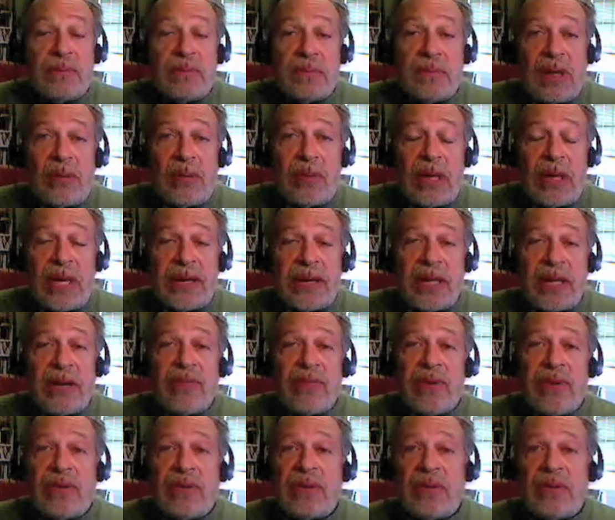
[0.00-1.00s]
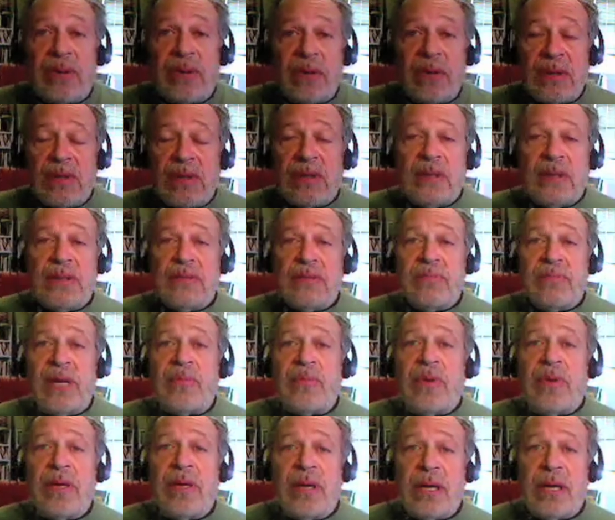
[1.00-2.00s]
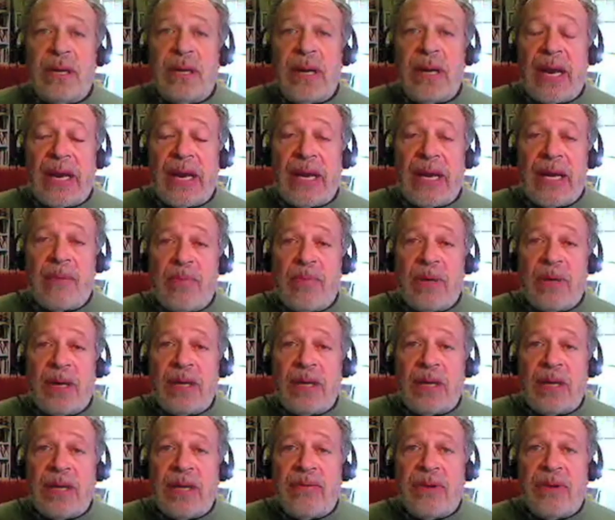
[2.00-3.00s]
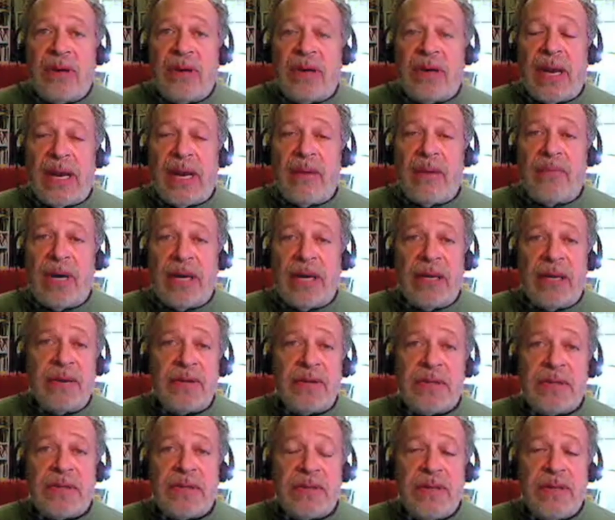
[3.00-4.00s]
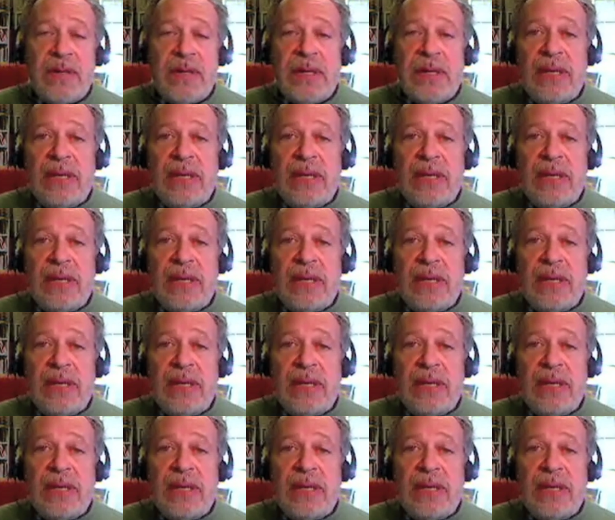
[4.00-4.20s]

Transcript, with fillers: I mean, I'd give it uh, maybe not an A, I'd give it an A minus.